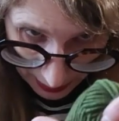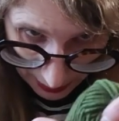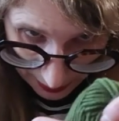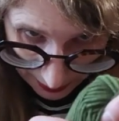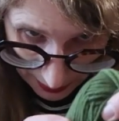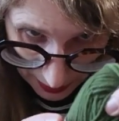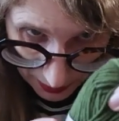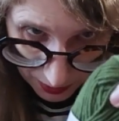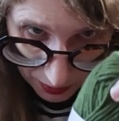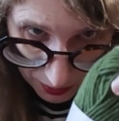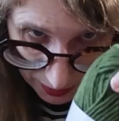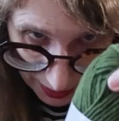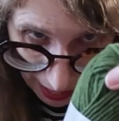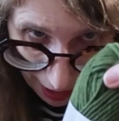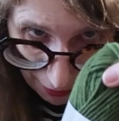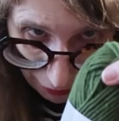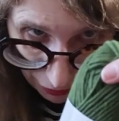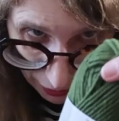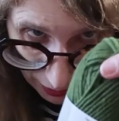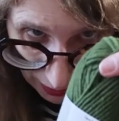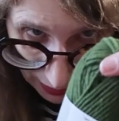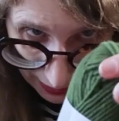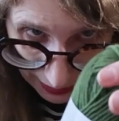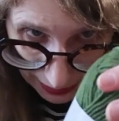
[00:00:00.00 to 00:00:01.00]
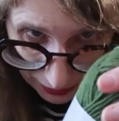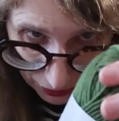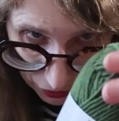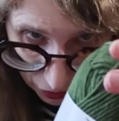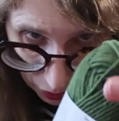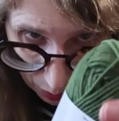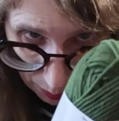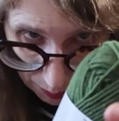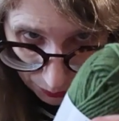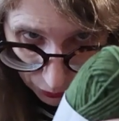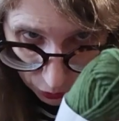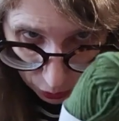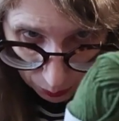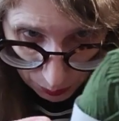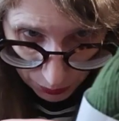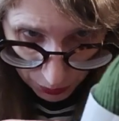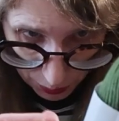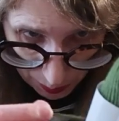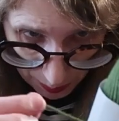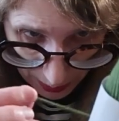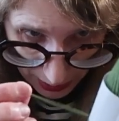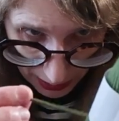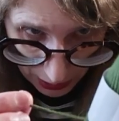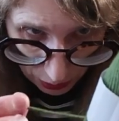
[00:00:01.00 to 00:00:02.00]
This is definitely some
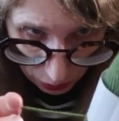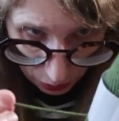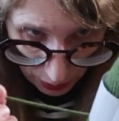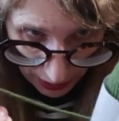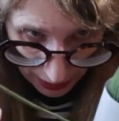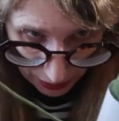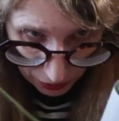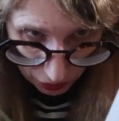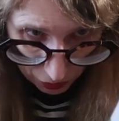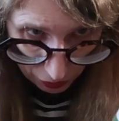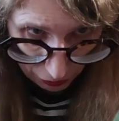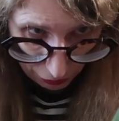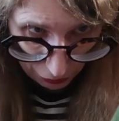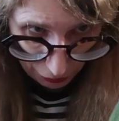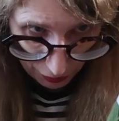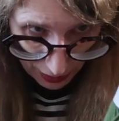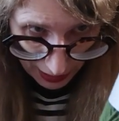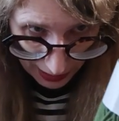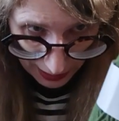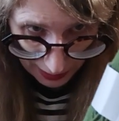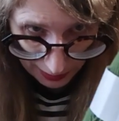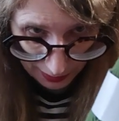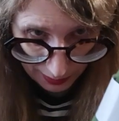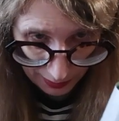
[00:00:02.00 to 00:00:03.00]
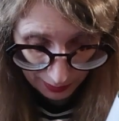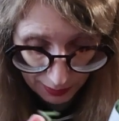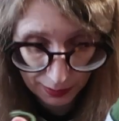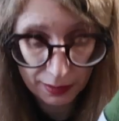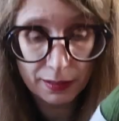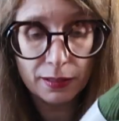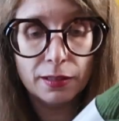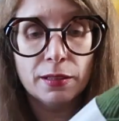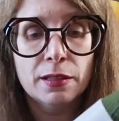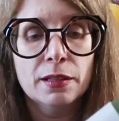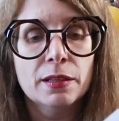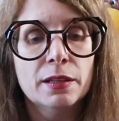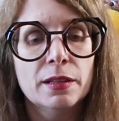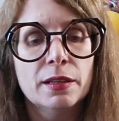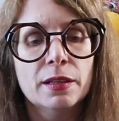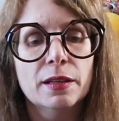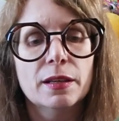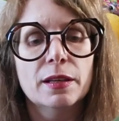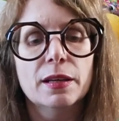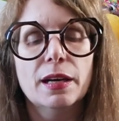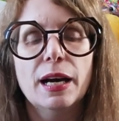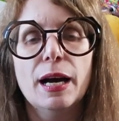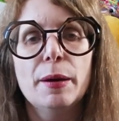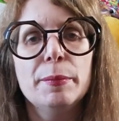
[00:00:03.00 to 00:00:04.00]
Drops Merino Extra Fine.
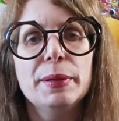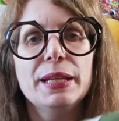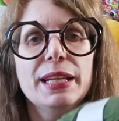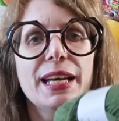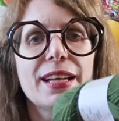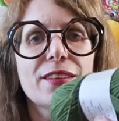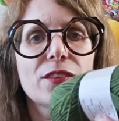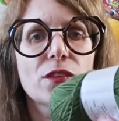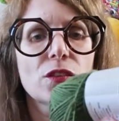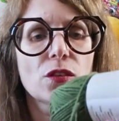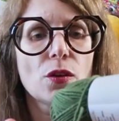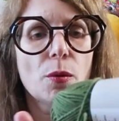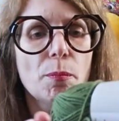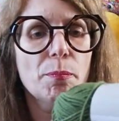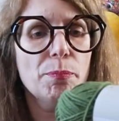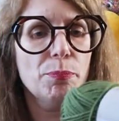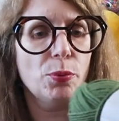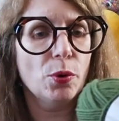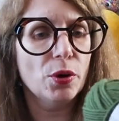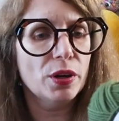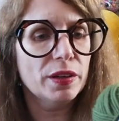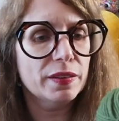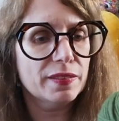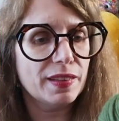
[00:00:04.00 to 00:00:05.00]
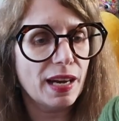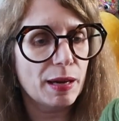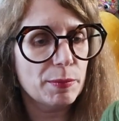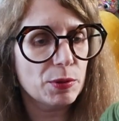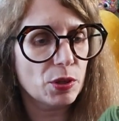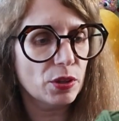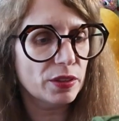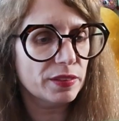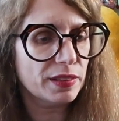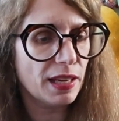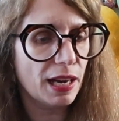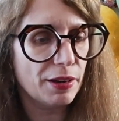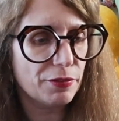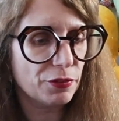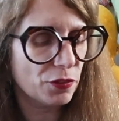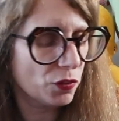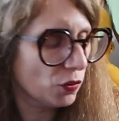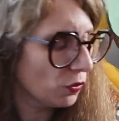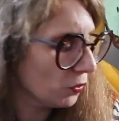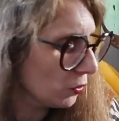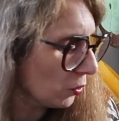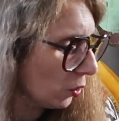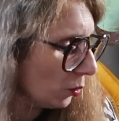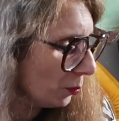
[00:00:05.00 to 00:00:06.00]
I mean, at some point, I'm going to have
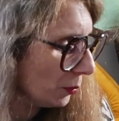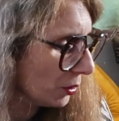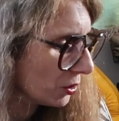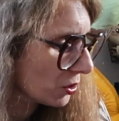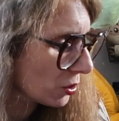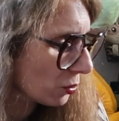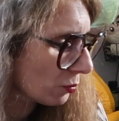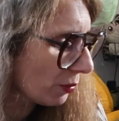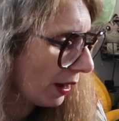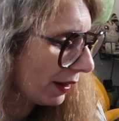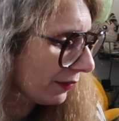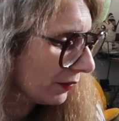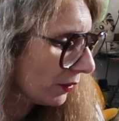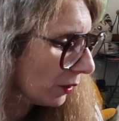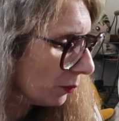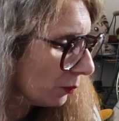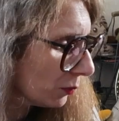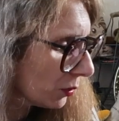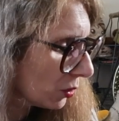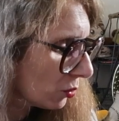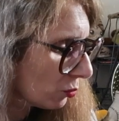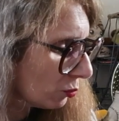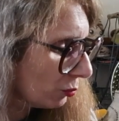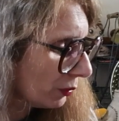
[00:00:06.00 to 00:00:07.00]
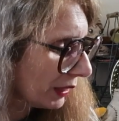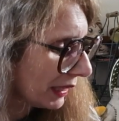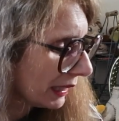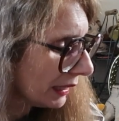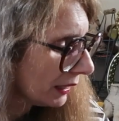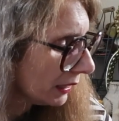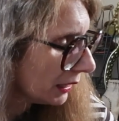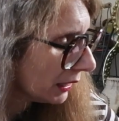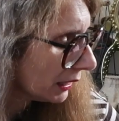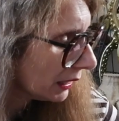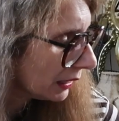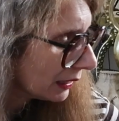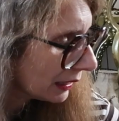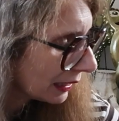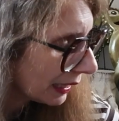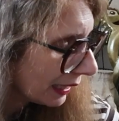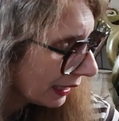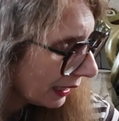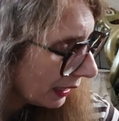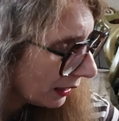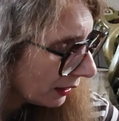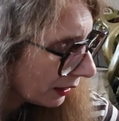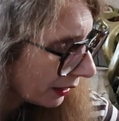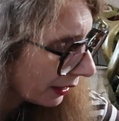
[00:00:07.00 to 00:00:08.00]
so much random green
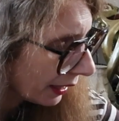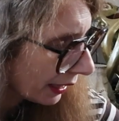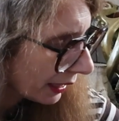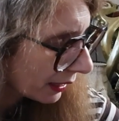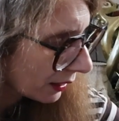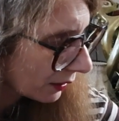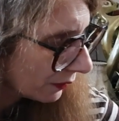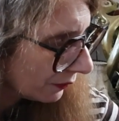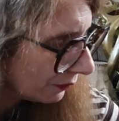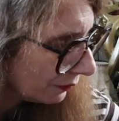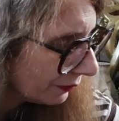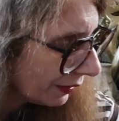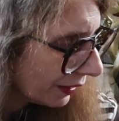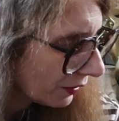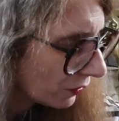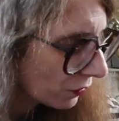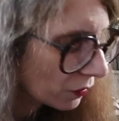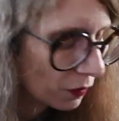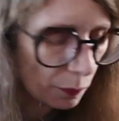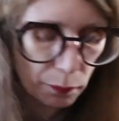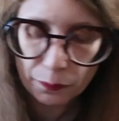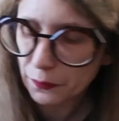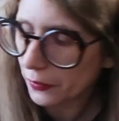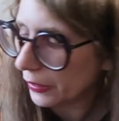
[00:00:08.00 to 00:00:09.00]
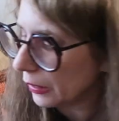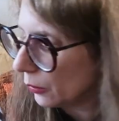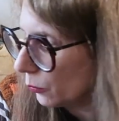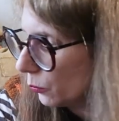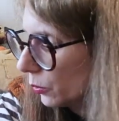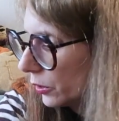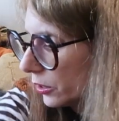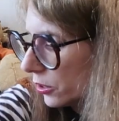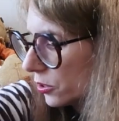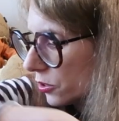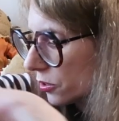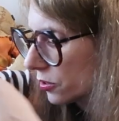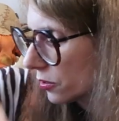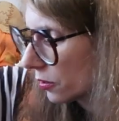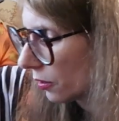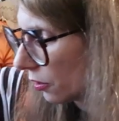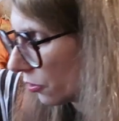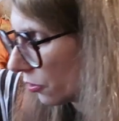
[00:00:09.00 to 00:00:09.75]
DK that I can knit something with just